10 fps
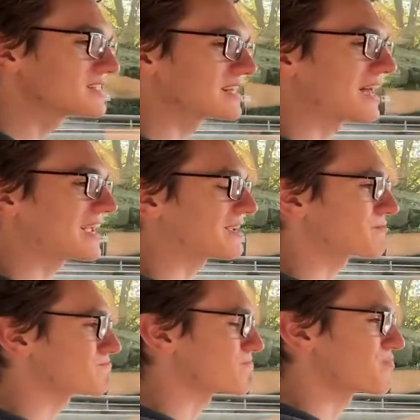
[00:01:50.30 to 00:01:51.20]
like
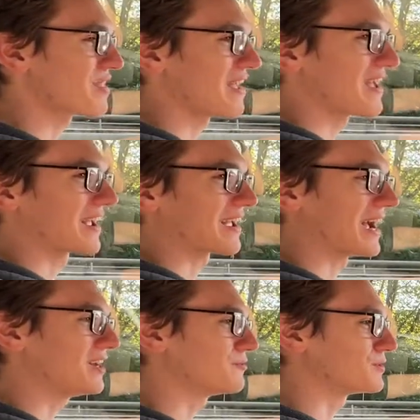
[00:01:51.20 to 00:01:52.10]

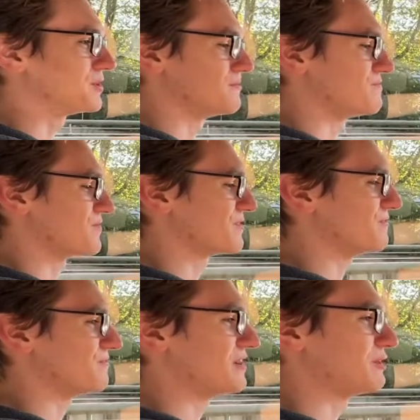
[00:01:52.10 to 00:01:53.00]
kind of a
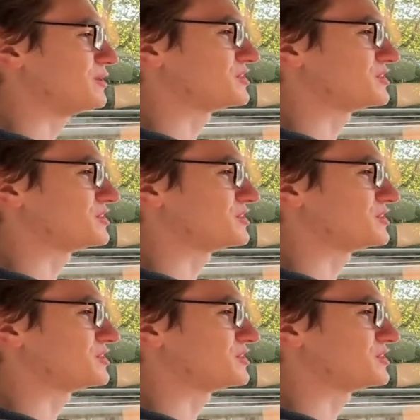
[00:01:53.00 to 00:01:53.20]
very